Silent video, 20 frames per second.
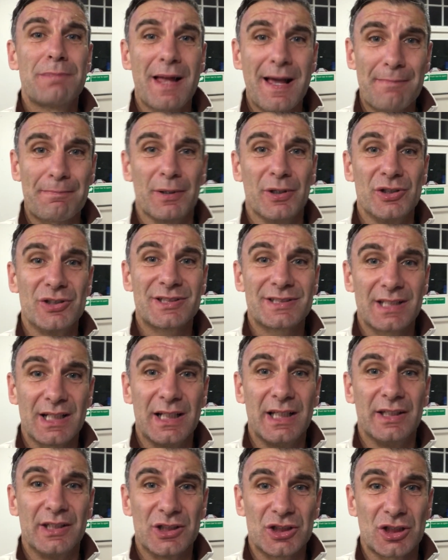Blackburn
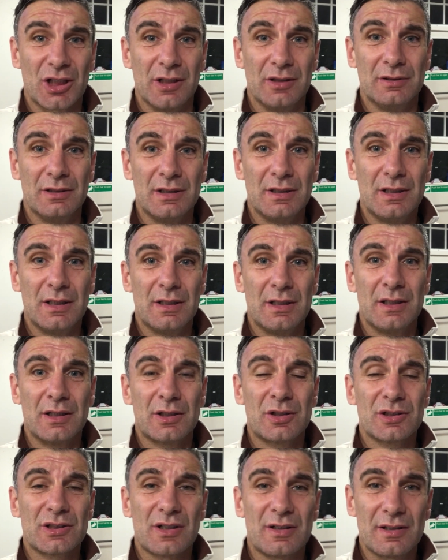stealing the show.
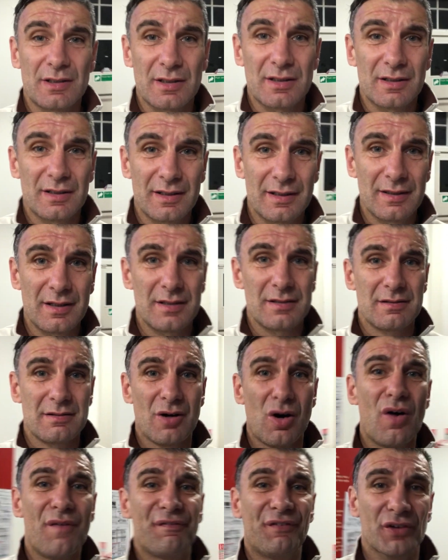Because
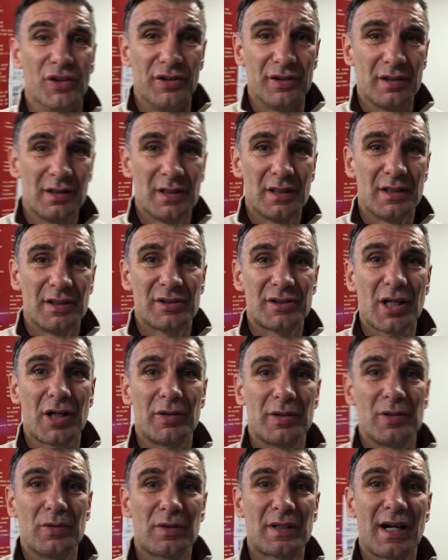
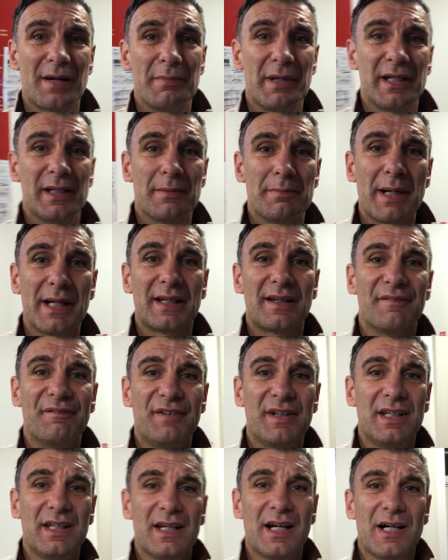Tony will come in and make a
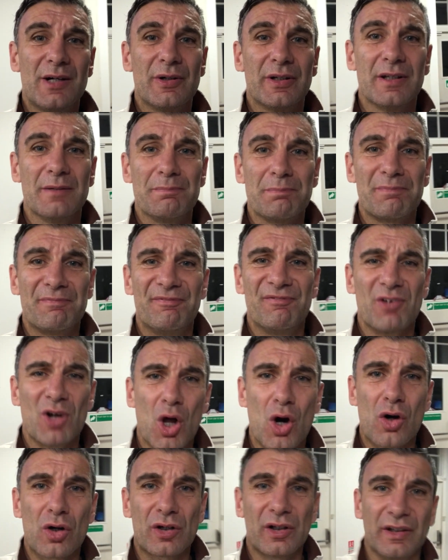video and a
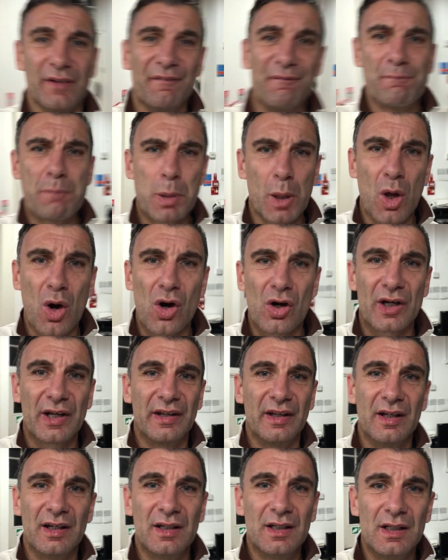vlog and a blog
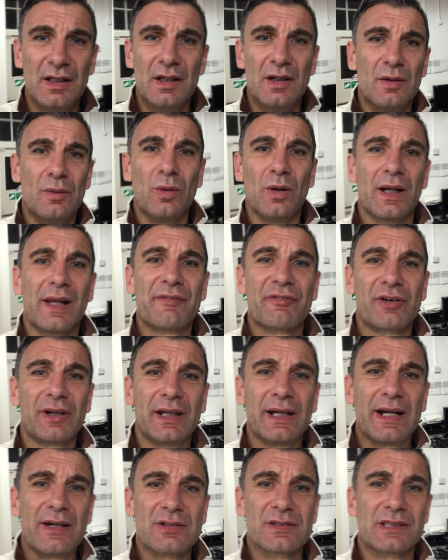and whatever
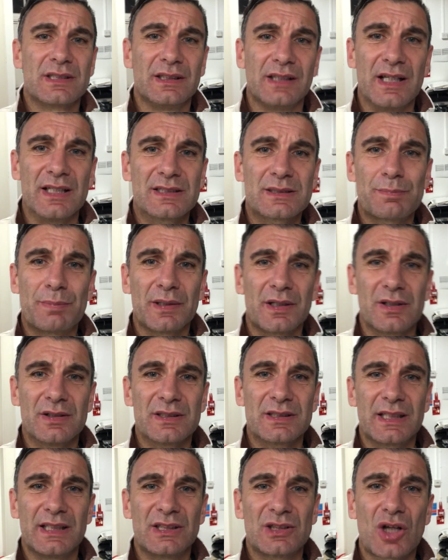else he does,
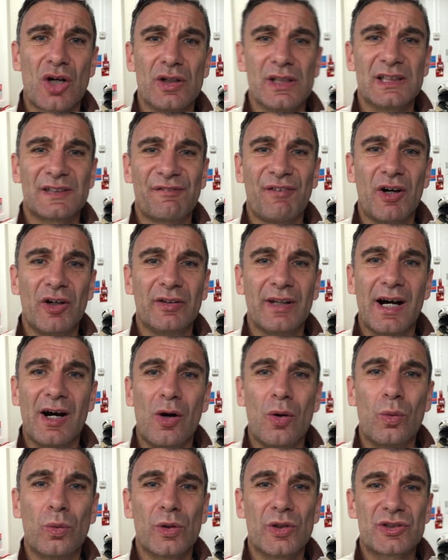because he's got his phone
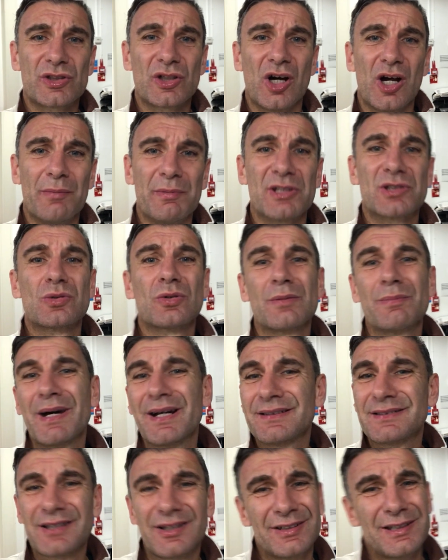out all the time and it's all
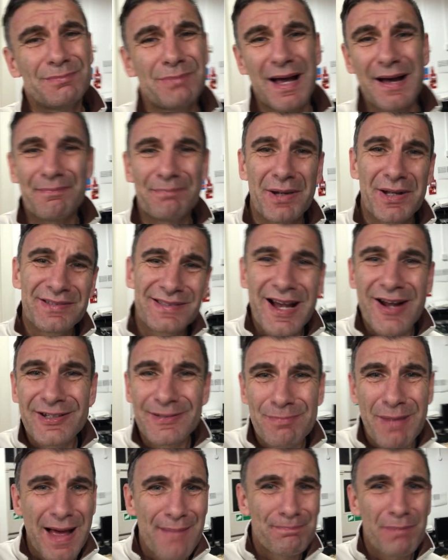about Tony Blackburn, Tony
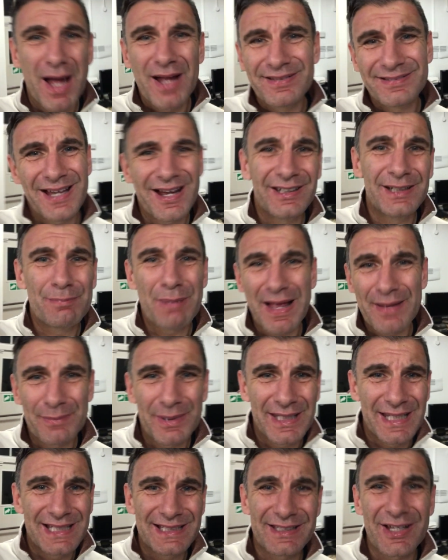Blackburn, Tony
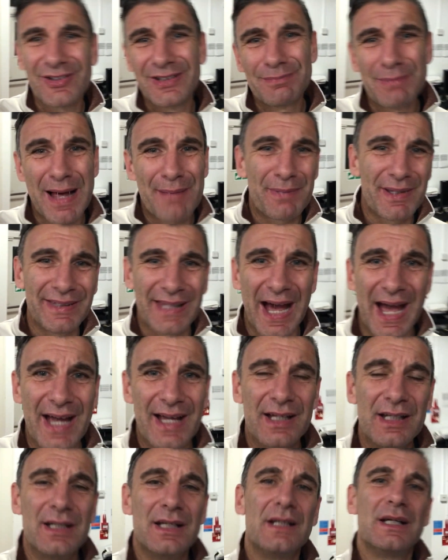Blackburn this, Tony Blackburn that.